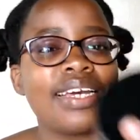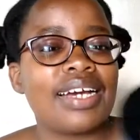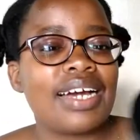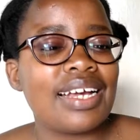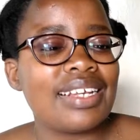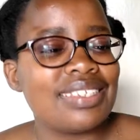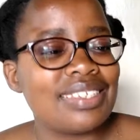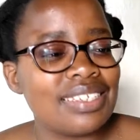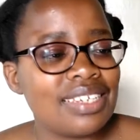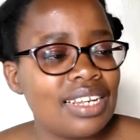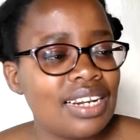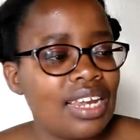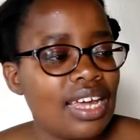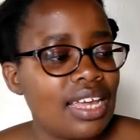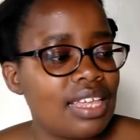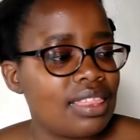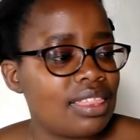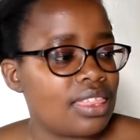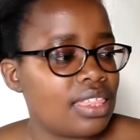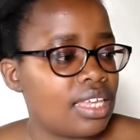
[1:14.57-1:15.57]
a gel, I
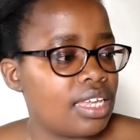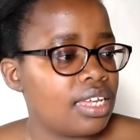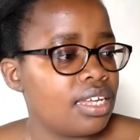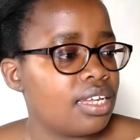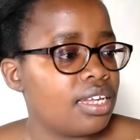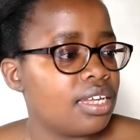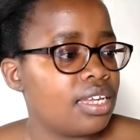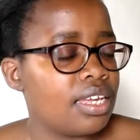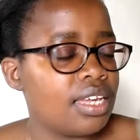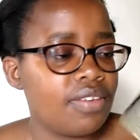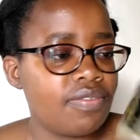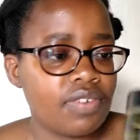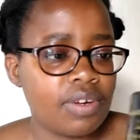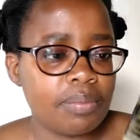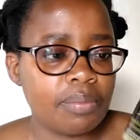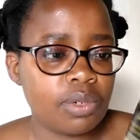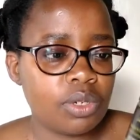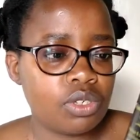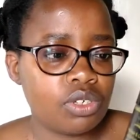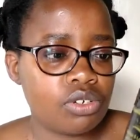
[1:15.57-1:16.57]
think, if I'm
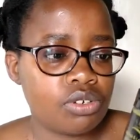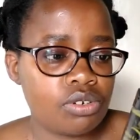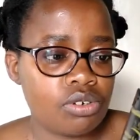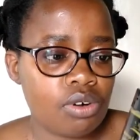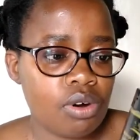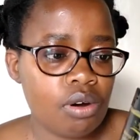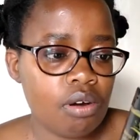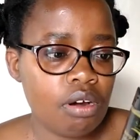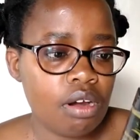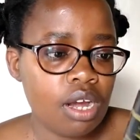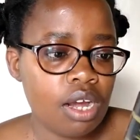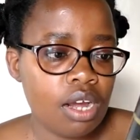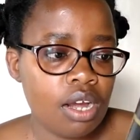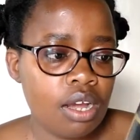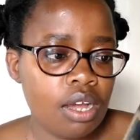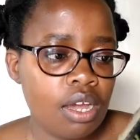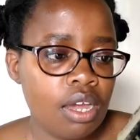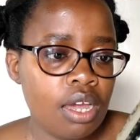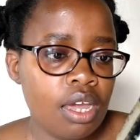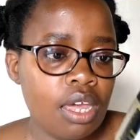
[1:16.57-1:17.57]
not wrong.
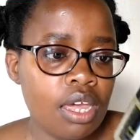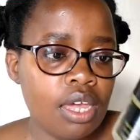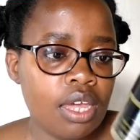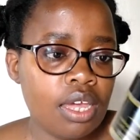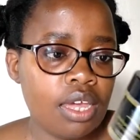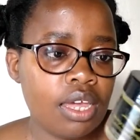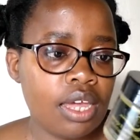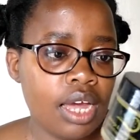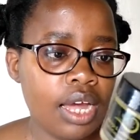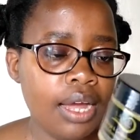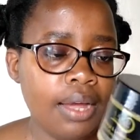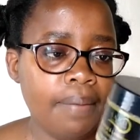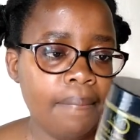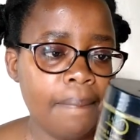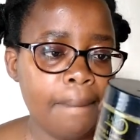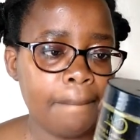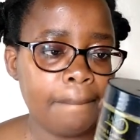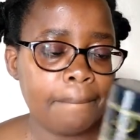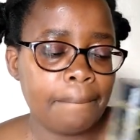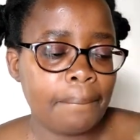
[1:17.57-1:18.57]
Yeah.
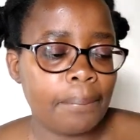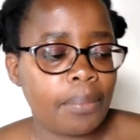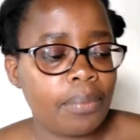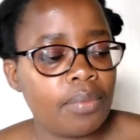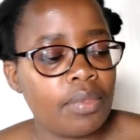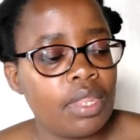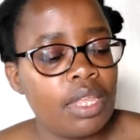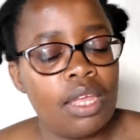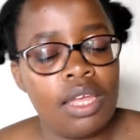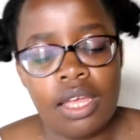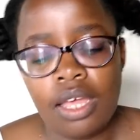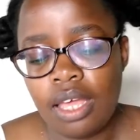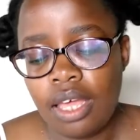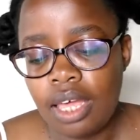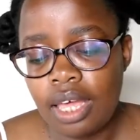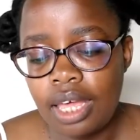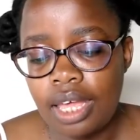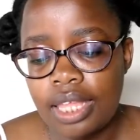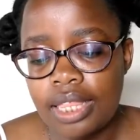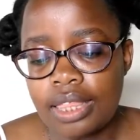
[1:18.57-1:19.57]

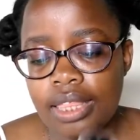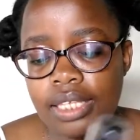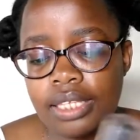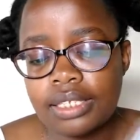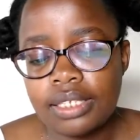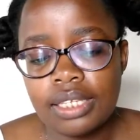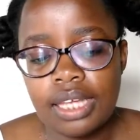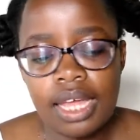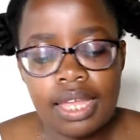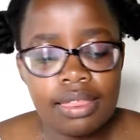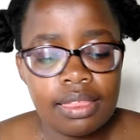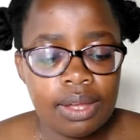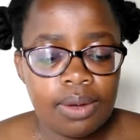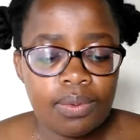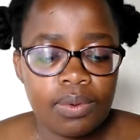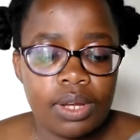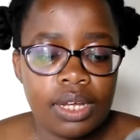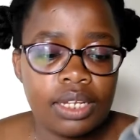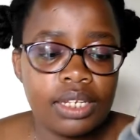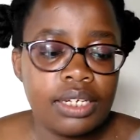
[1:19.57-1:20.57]
And this other
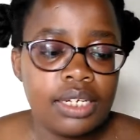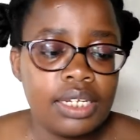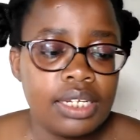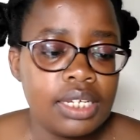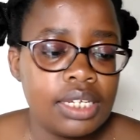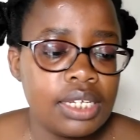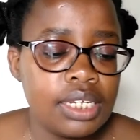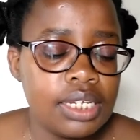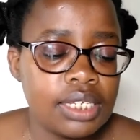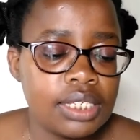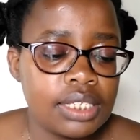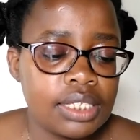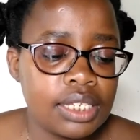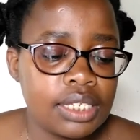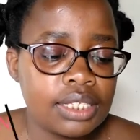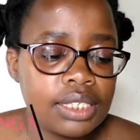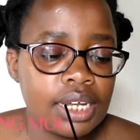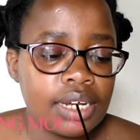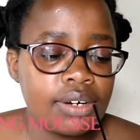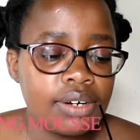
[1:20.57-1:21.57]
one is the
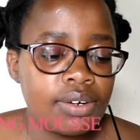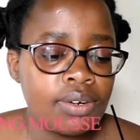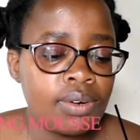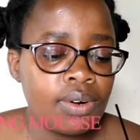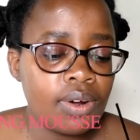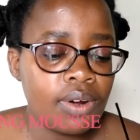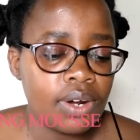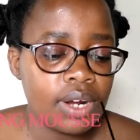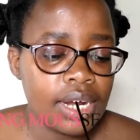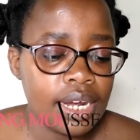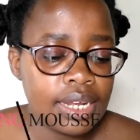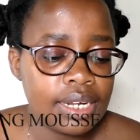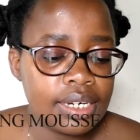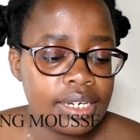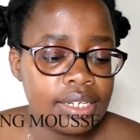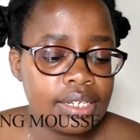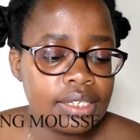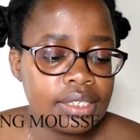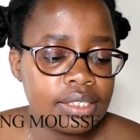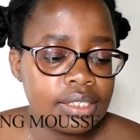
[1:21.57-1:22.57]
Saru
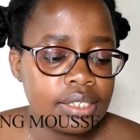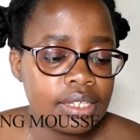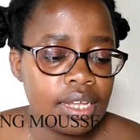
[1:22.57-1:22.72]
Organics,